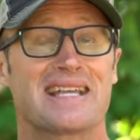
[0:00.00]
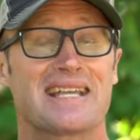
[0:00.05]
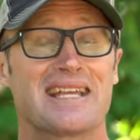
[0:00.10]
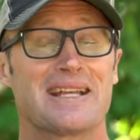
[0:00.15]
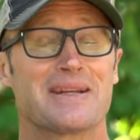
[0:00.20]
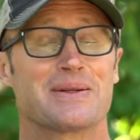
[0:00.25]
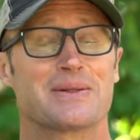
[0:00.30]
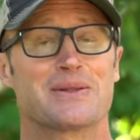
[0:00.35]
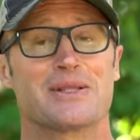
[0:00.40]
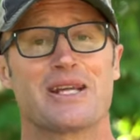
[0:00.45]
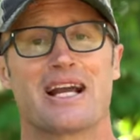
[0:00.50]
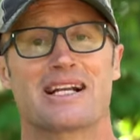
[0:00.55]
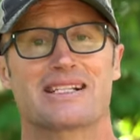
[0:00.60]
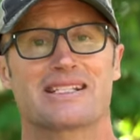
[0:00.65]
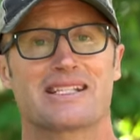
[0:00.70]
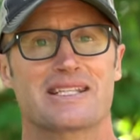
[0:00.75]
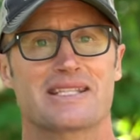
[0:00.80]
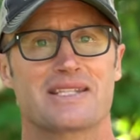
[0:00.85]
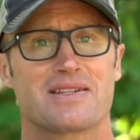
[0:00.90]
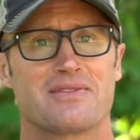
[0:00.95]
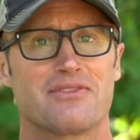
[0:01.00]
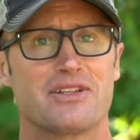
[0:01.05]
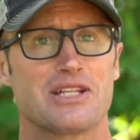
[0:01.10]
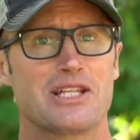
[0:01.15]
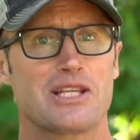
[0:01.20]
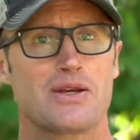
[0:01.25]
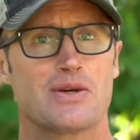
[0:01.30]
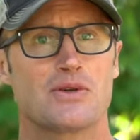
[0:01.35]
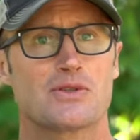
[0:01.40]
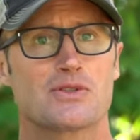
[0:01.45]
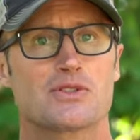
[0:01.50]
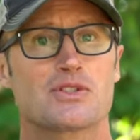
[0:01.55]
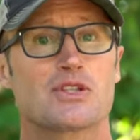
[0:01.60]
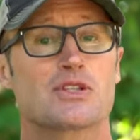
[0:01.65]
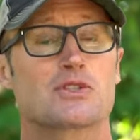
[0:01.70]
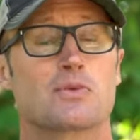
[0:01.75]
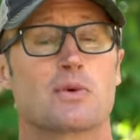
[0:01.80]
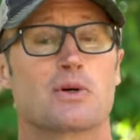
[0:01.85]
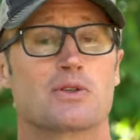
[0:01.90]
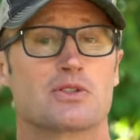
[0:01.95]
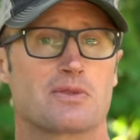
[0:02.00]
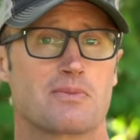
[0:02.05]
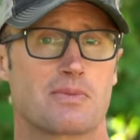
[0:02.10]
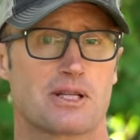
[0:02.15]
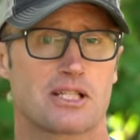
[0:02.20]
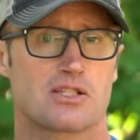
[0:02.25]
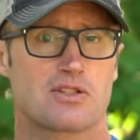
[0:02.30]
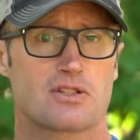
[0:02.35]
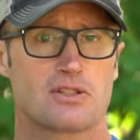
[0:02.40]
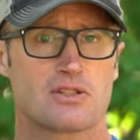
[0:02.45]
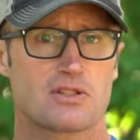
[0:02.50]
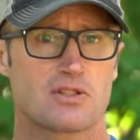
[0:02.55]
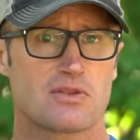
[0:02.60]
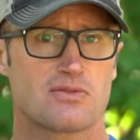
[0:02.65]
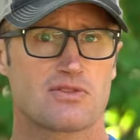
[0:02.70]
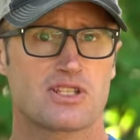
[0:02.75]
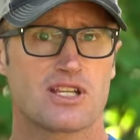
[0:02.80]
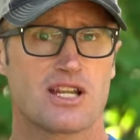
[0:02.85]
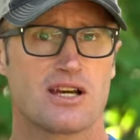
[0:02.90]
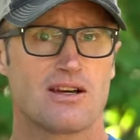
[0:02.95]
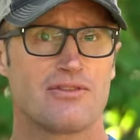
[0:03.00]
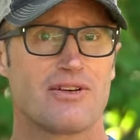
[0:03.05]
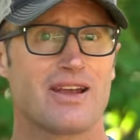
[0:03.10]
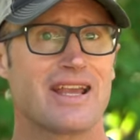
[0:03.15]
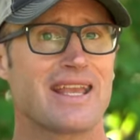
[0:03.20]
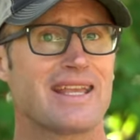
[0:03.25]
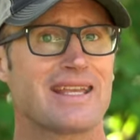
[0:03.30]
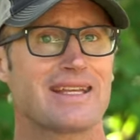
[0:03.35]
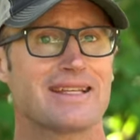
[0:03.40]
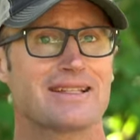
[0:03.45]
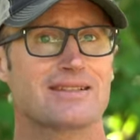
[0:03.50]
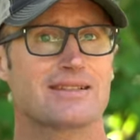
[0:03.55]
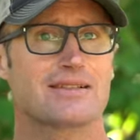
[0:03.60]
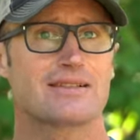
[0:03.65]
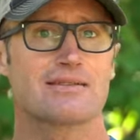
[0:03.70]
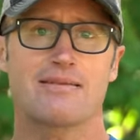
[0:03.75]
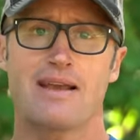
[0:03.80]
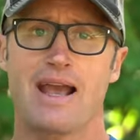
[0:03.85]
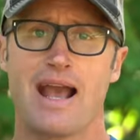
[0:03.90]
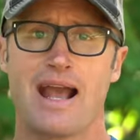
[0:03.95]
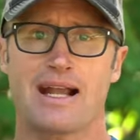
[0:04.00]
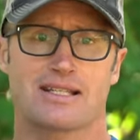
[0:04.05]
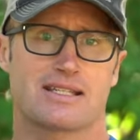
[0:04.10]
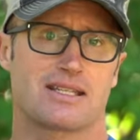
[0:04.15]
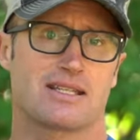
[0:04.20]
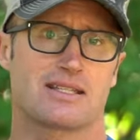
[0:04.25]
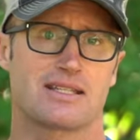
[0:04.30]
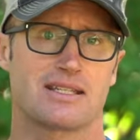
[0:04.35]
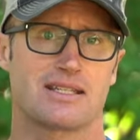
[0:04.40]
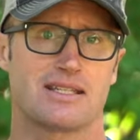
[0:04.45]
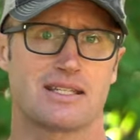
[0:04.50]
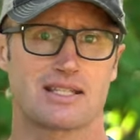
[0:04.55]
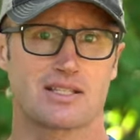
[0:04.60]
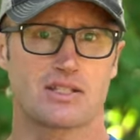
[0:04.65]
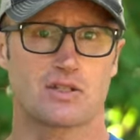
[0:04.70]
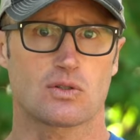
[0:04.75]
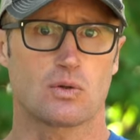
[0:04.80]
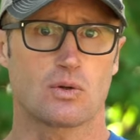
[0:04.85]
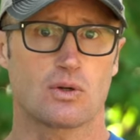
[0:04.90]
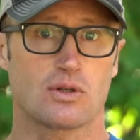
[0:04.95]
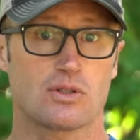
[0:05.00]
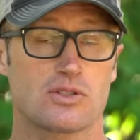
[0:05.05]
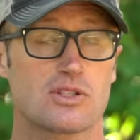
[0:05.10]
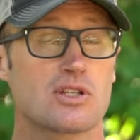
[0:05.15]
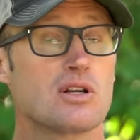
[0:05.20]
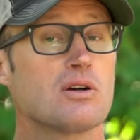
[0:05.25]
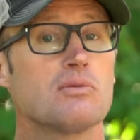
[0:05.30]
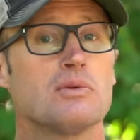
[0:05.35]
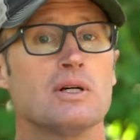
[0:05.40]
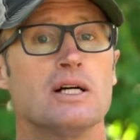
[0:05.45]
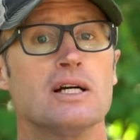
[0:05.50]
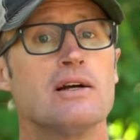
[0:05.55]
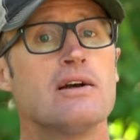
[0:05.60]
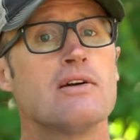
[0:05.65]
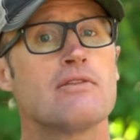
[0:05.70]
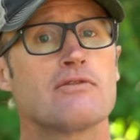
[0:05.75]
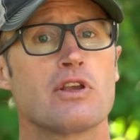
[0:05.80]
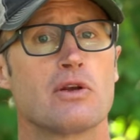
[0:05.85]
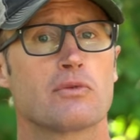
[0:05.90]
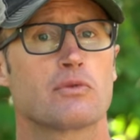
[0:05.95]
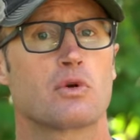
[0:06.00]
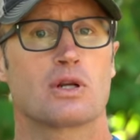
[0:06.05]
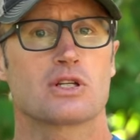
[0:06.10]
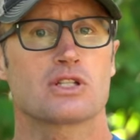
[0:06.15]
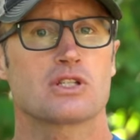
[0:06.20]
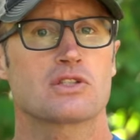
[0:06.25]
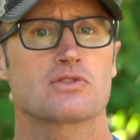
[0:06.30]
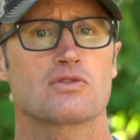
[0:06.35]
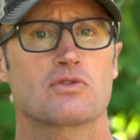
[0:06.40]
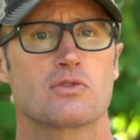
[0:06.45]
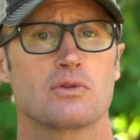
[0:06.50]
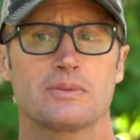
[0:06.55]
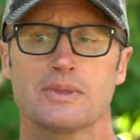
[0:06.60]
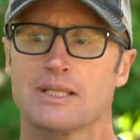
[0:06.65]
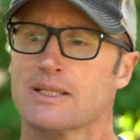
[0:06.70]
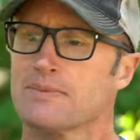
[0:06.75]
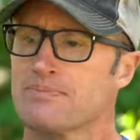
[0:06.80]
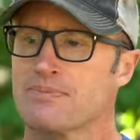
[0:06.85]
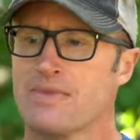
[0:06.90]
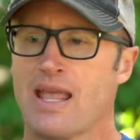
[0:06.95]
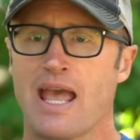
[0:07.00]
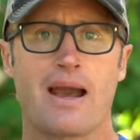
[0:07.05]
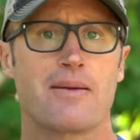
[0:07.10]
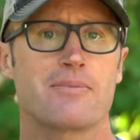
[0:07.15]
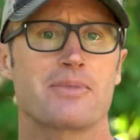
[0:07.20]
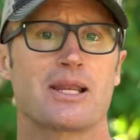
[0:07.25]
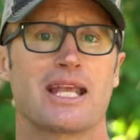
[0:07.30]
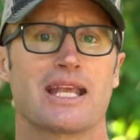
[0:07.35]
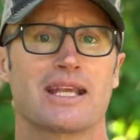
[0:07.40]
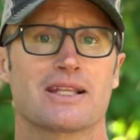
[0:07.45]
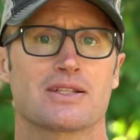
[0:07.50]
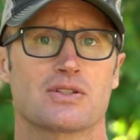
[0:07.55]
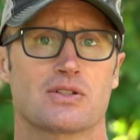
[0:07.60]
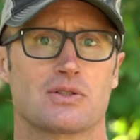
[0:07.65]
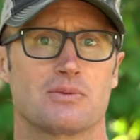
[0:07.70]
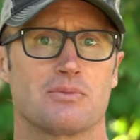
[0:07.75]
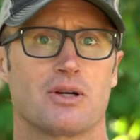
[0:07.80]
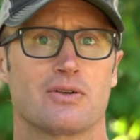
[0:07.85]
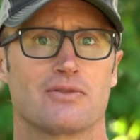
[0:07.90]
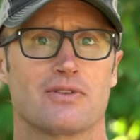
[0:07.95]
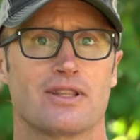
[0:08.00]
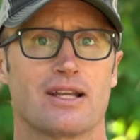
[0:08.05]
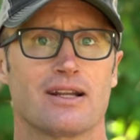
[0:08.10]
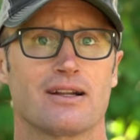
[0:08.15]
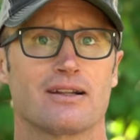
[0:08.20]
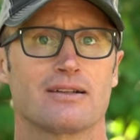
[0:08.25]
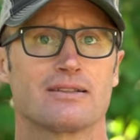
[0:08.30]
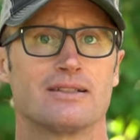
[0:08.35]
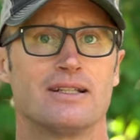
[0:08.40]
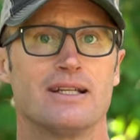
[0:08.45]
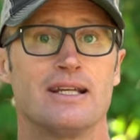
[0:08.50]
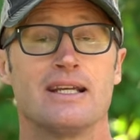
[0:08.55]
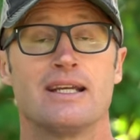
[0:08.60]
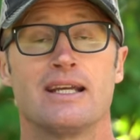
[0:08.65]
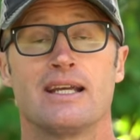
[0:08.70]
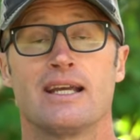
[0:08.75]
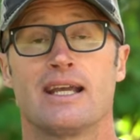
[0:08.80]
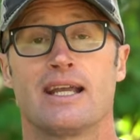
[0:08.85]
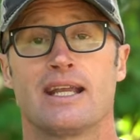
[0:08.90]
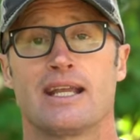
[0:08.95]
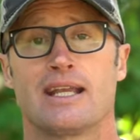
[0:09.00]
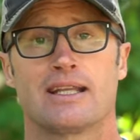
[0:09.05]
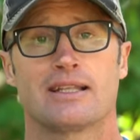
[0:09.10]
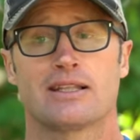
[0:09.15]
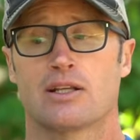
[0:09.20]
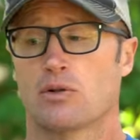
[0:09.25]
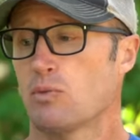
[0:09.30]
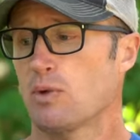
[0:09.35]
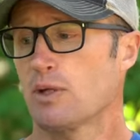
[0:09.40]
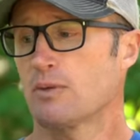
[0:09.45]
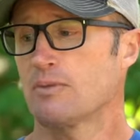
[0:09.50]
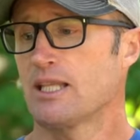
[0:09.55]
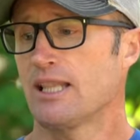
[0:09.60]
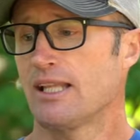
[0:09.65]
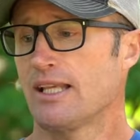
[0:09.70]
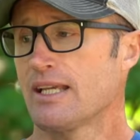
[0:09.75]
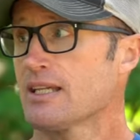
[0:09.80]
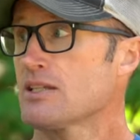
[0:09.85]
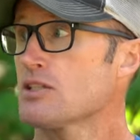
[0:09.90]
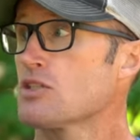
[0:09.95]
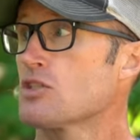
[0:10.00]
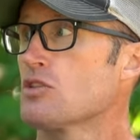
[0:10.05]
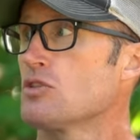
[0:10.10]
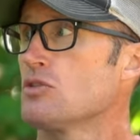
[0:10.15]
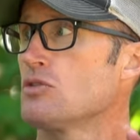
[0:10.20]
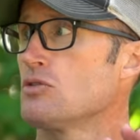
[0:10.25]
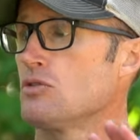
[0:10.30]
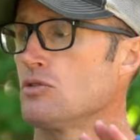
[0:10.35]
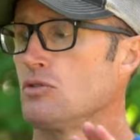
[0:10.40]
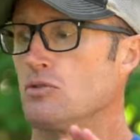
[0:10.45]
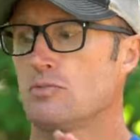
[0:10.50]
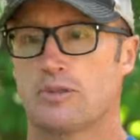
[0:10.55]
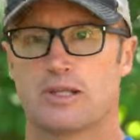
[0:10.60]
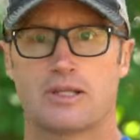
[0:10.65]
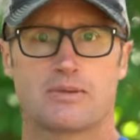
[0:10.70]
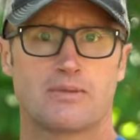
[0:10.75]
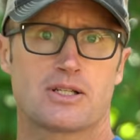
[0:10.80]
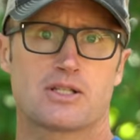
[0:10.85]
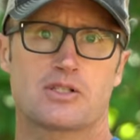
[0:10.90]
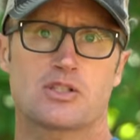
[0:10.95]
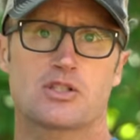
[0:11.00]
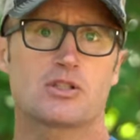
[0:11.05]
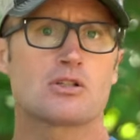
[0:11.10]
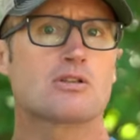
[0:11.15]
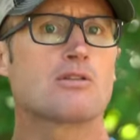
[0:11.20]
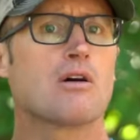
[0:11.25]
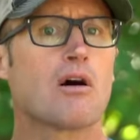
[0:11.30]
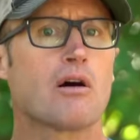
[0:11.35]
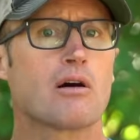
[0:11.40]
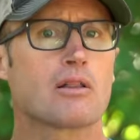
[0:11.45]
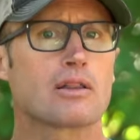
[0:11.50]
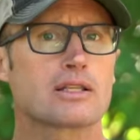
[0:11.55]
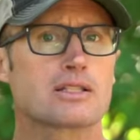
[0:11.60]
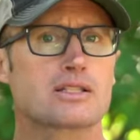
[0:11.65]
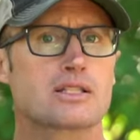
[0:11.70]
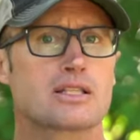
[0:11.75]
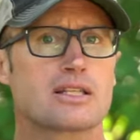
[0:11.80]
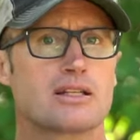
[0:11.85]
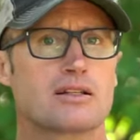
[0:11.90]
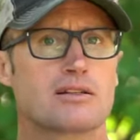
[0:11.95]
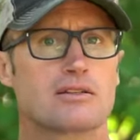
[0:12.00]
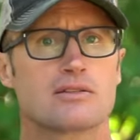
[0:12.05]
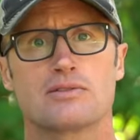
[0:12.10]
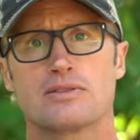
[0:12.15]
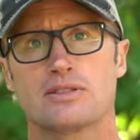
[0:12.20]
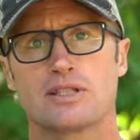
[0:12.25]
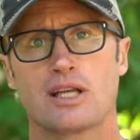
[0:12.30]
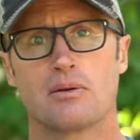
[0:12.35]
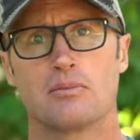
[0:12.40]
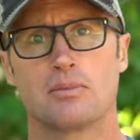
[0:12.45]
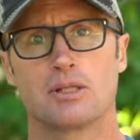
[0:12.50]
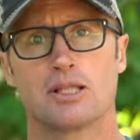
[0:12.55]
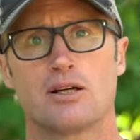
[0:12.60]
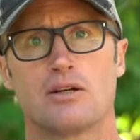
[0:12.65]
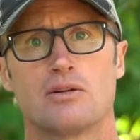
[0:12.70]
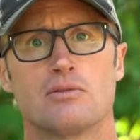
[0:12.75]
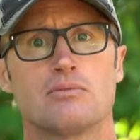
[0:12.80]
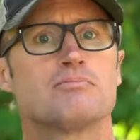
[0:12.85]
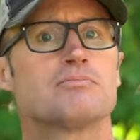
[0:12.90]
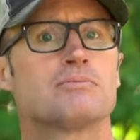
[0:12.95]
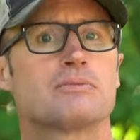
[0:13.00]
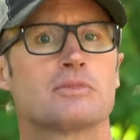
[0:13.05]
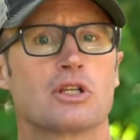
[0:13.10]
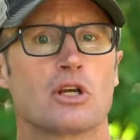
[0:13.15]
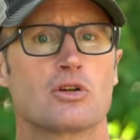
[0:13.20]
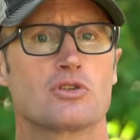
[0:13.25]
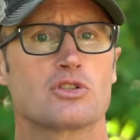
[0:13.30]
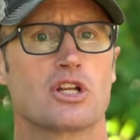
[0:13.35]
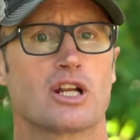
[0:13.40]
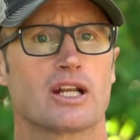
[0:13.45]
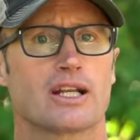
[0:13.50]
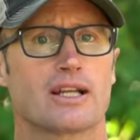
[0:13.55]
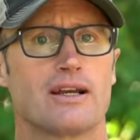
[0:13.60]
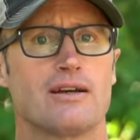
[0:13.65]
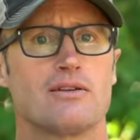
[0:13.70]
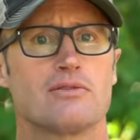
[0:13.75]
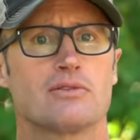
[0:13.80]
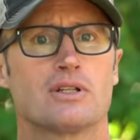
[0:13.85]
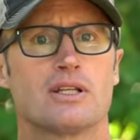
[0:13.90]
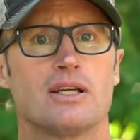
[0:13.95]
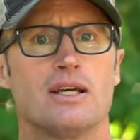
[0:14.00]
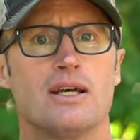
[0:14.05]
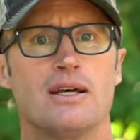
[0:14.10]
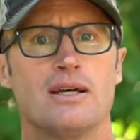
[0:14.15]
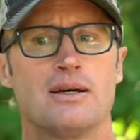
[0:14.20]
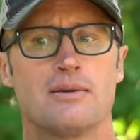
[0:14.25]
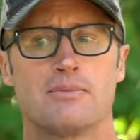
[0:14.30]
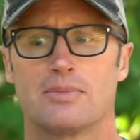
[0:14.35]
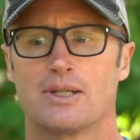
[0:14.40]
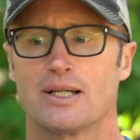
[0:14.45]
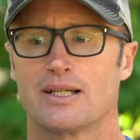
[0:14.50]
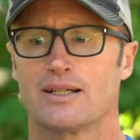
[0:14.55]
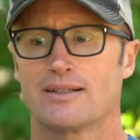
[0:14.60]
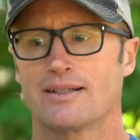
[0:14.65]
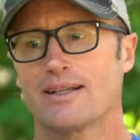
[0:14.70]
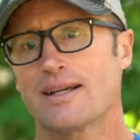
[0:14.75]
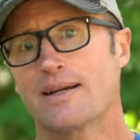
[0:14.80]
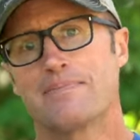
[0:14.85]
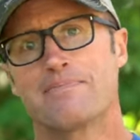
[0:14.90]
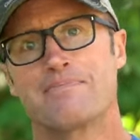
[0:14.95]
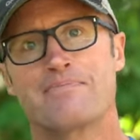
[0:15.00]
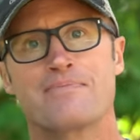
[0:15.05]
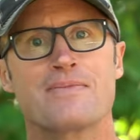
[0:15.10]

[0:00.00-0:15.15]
get early access to videos as well as some exclusive stuff and access to Discord. So if you have questions for me, happy to answer them over there. And there will be links to pretty much all this gear down below. Go check it out. But yeah,